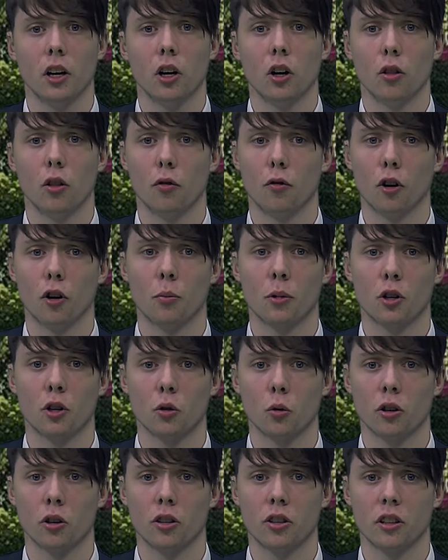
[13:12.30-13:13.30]
The former
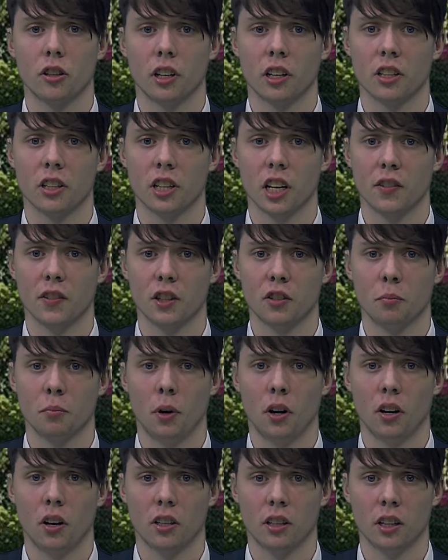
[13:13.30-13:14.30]
donor to the Conservative
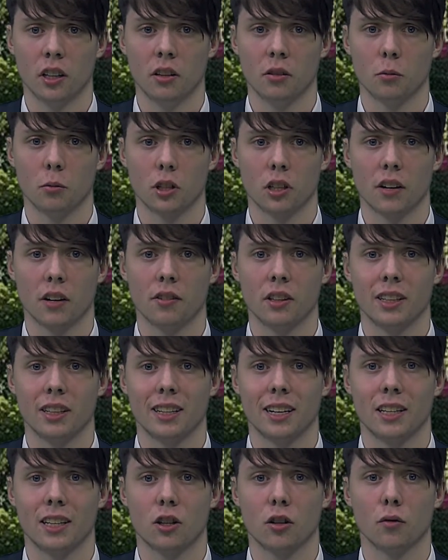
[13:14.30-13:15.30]
Party was given the
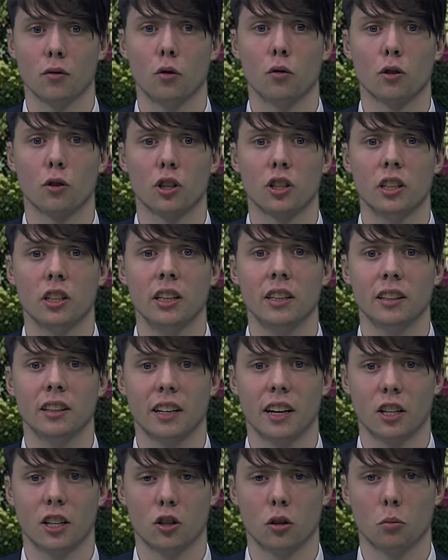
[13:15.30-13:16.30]
task of overseeing the
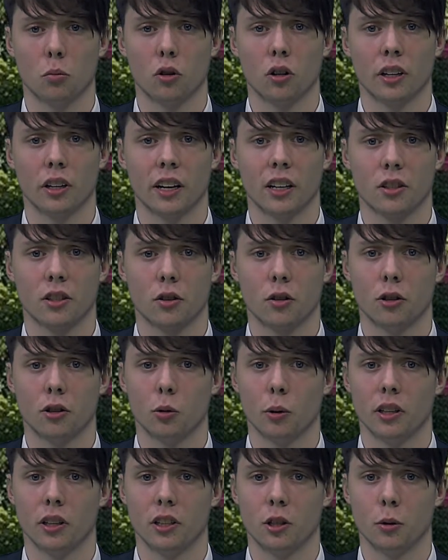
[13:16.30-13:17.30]
national broadcaster in
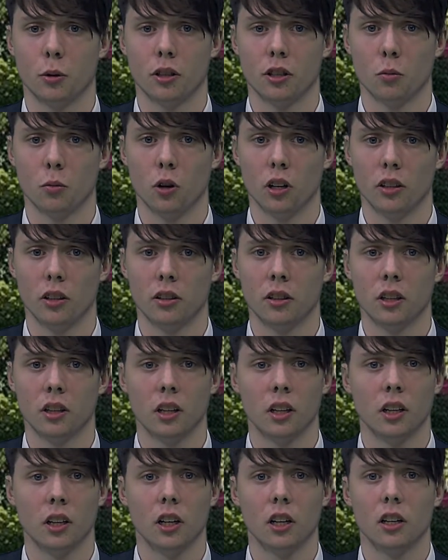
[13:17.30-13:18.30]
2021.
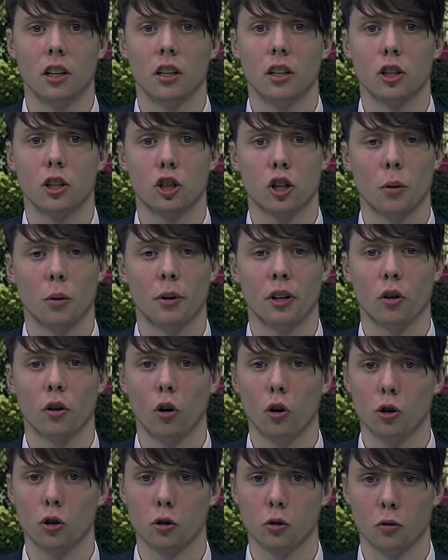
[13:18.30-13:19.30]
Sharp had
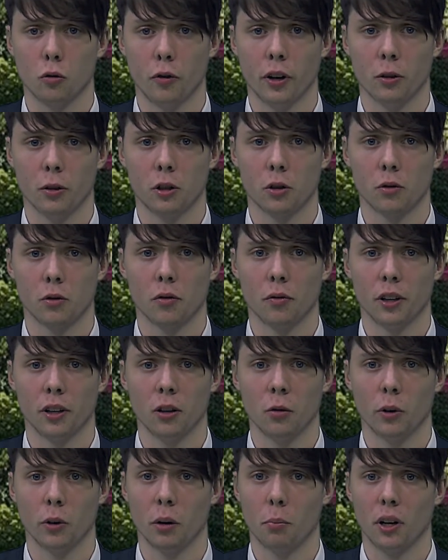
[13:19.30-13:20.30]
also failed to reveal
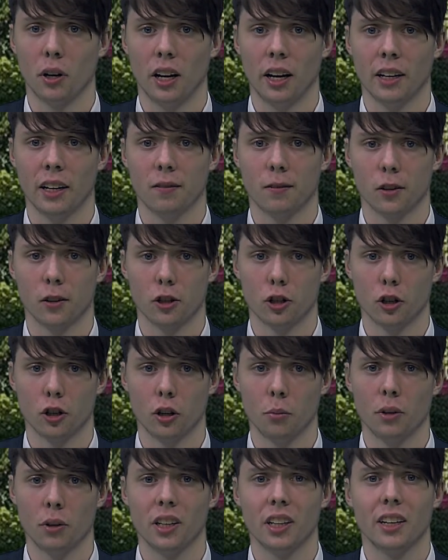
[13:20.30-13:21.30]
when applying for the
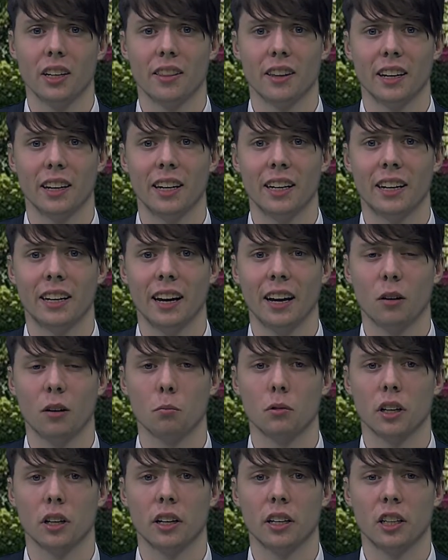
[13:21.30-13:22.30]
job that he had
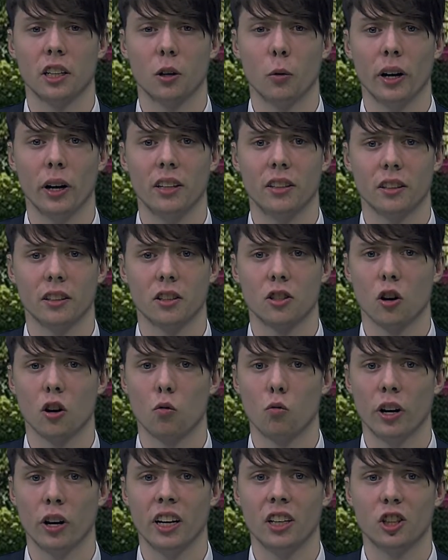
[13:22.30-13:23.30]
helped an acquaintance
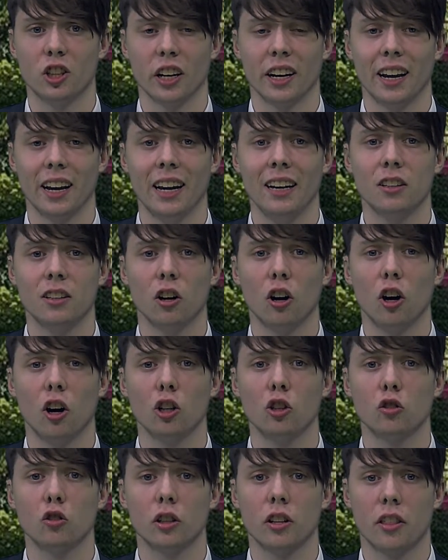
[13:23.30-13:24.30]
arrange an
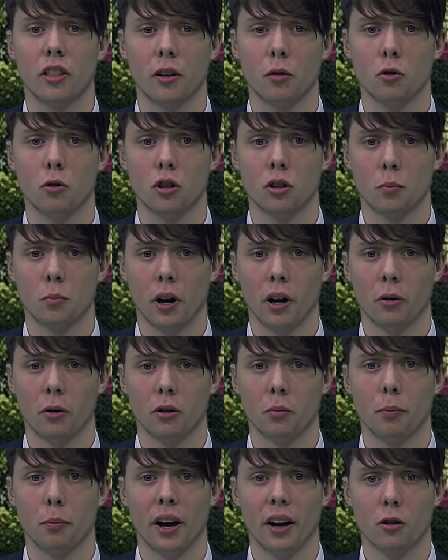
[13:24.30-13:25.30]

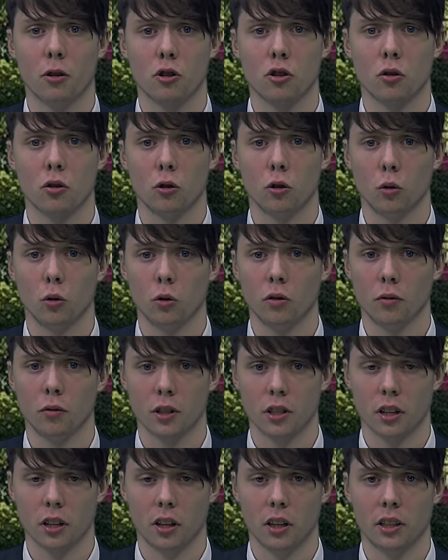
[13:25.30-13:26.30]
£800,000 personal loan
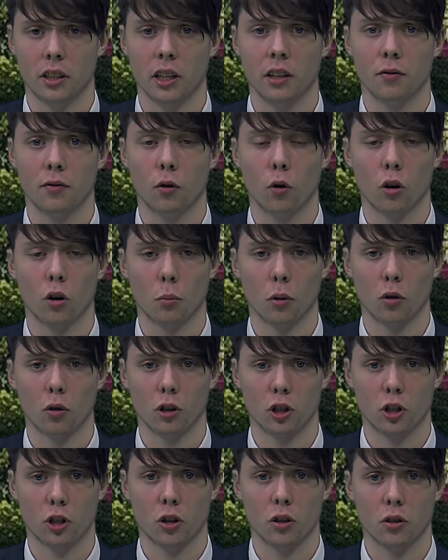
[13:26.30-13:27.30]
facility for
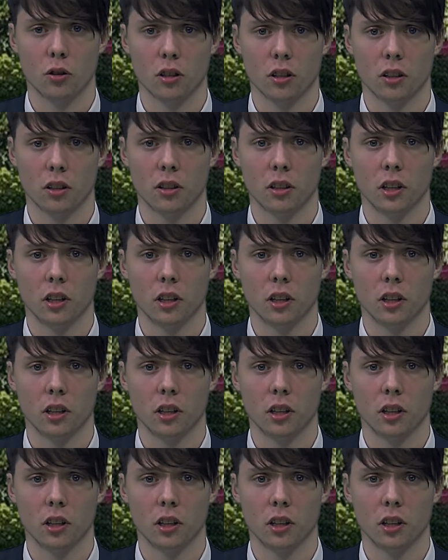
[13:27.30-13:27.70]
Boris Johnson.